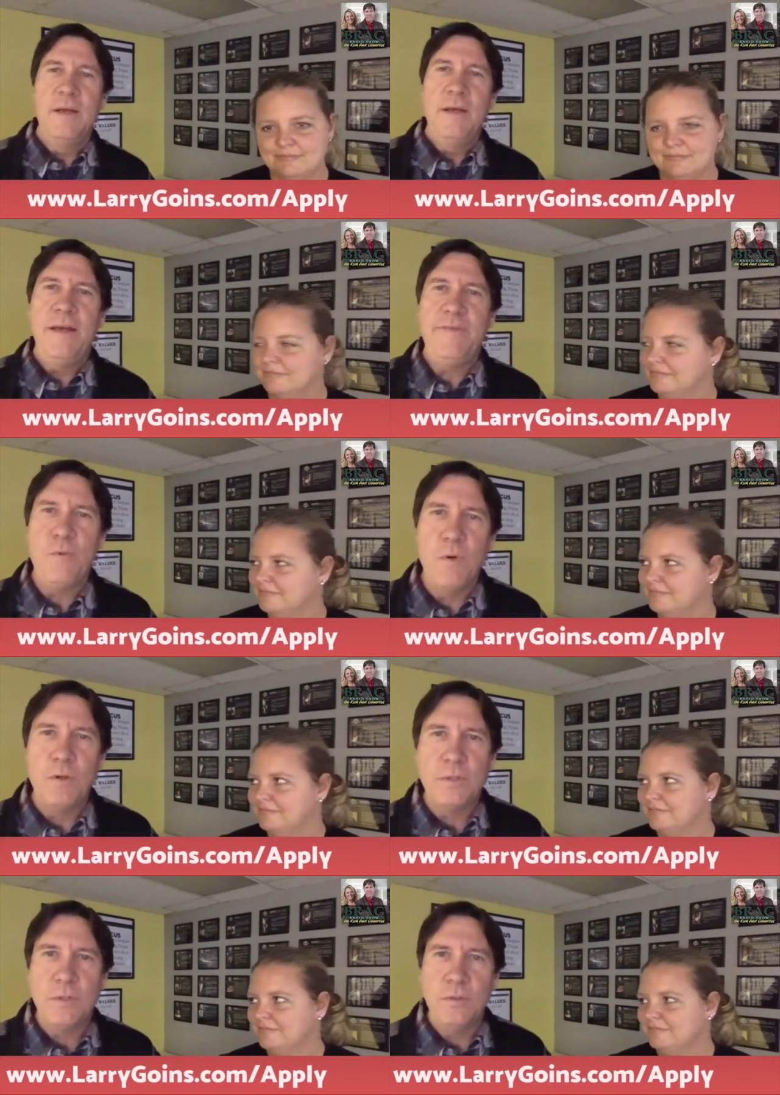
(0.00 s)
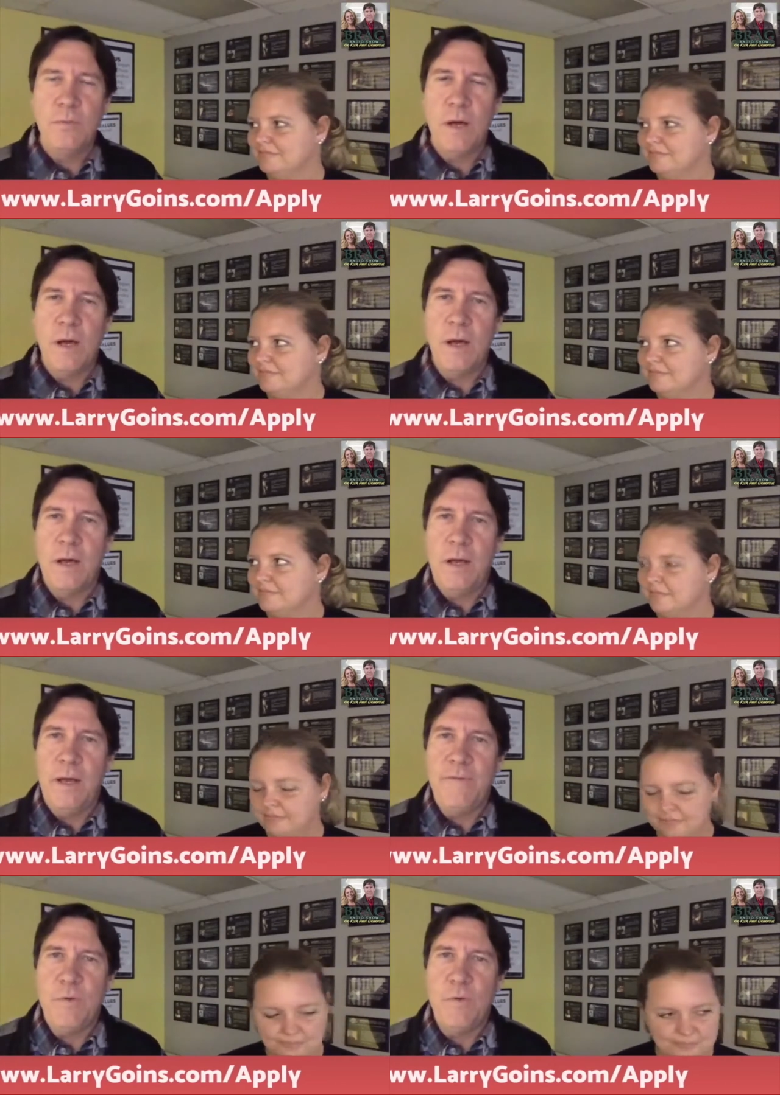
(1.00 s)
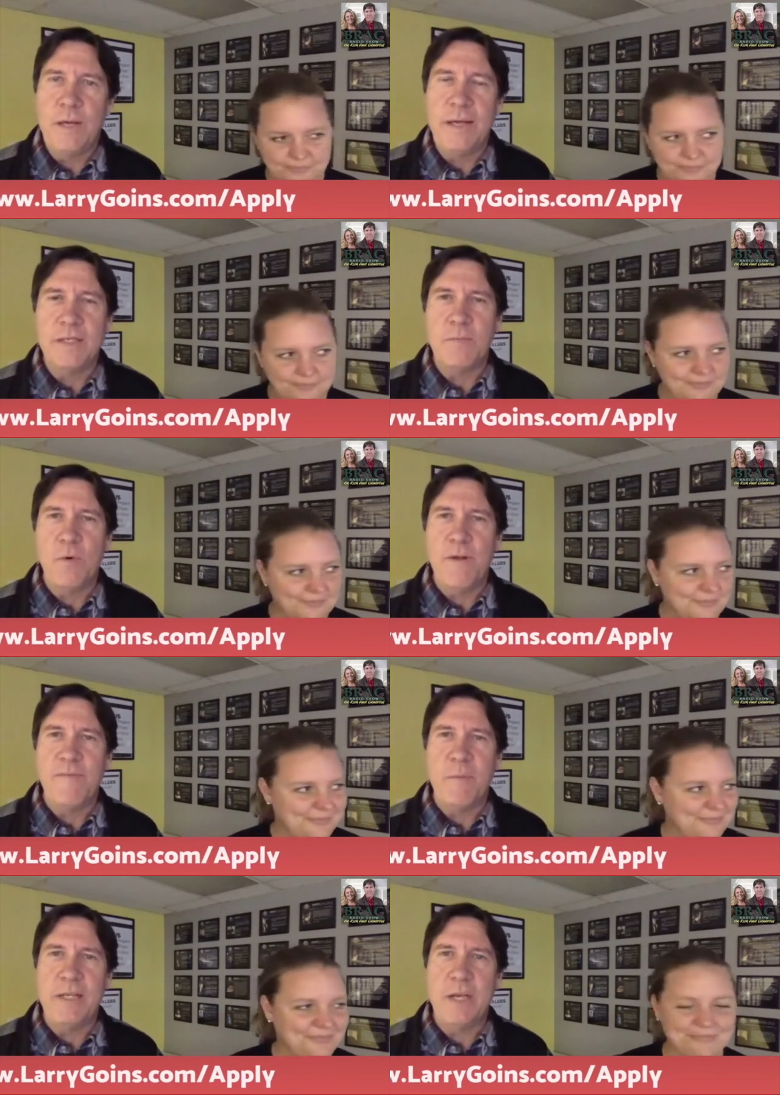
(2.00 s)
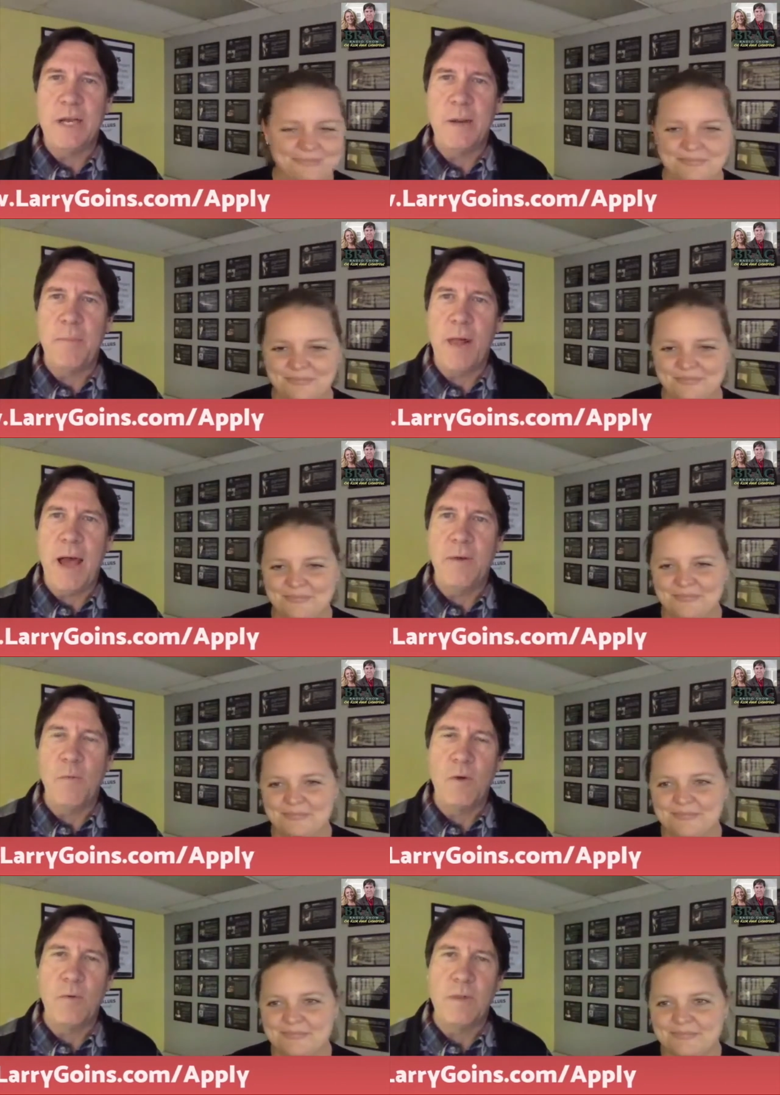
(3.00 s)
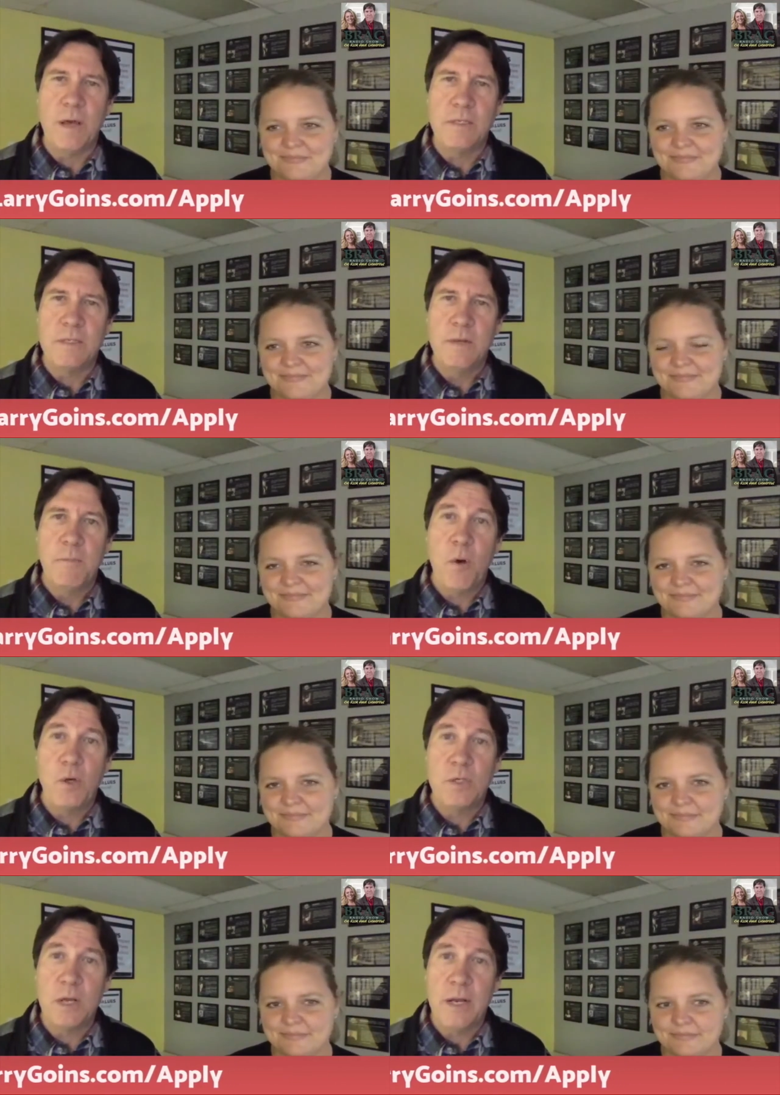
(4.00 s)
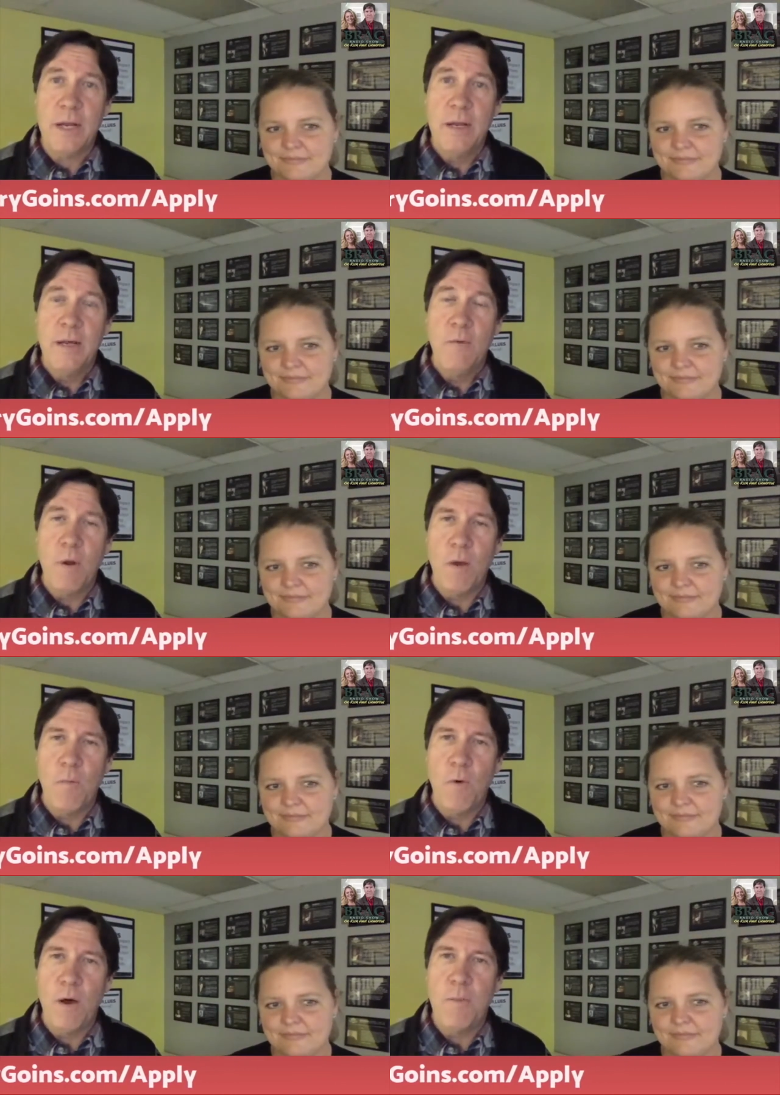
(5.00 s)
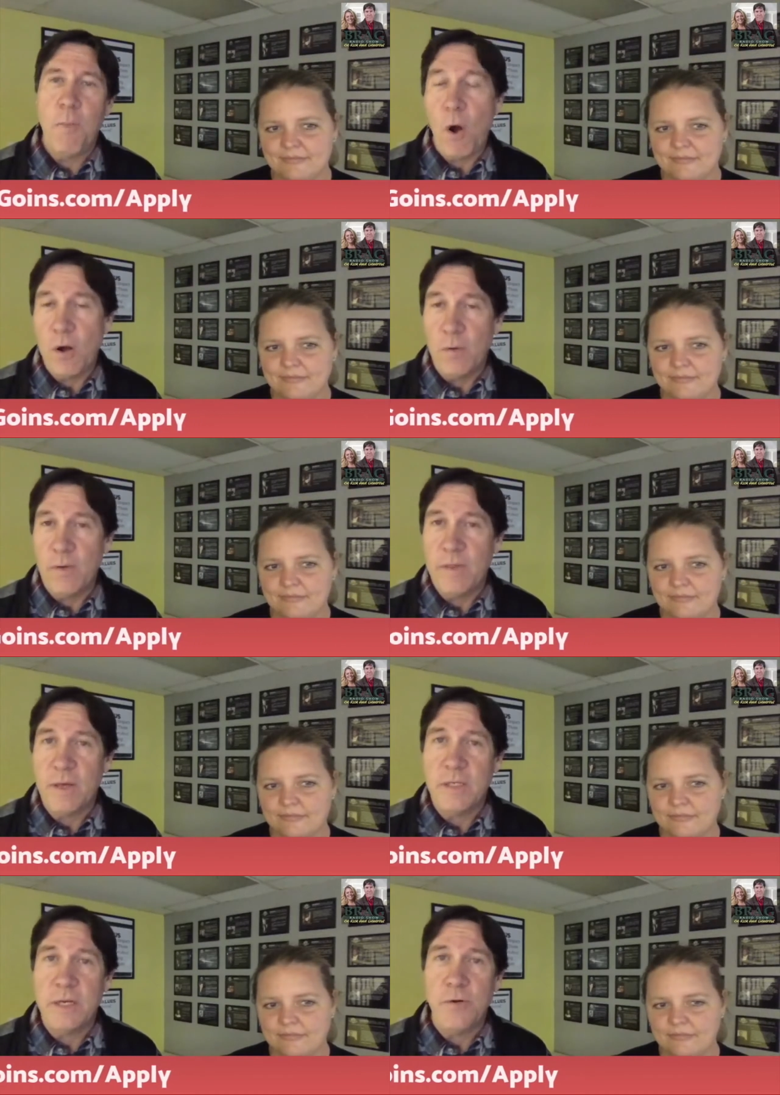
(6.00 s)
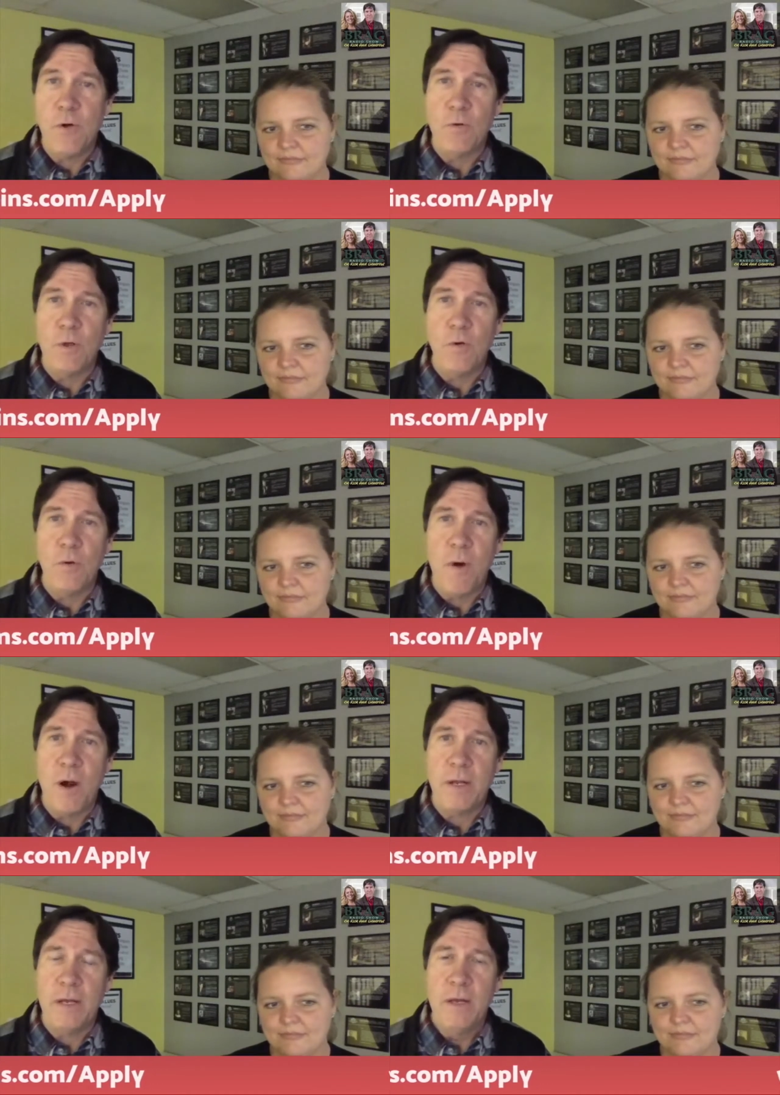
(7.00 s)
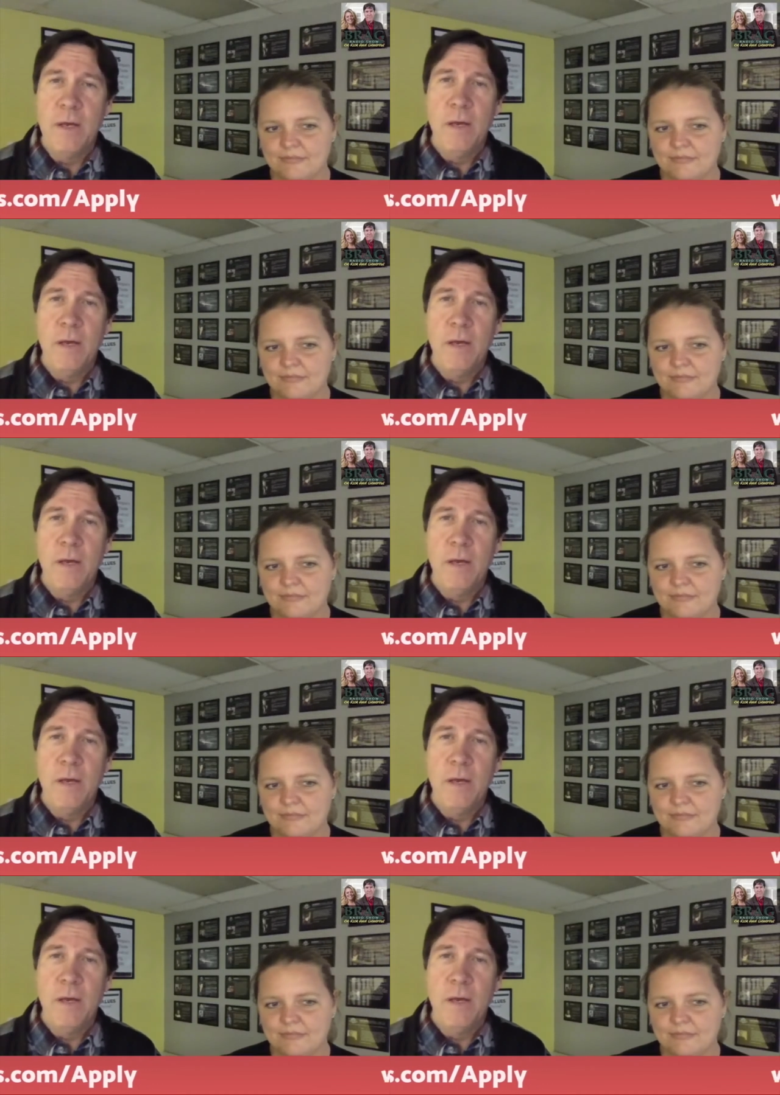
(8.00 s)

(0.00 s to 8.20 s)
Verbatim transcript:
Speaker 1: if you want to uh, if you want to get some more information and apply to work with us personally, one on one, partner with us in your own local market.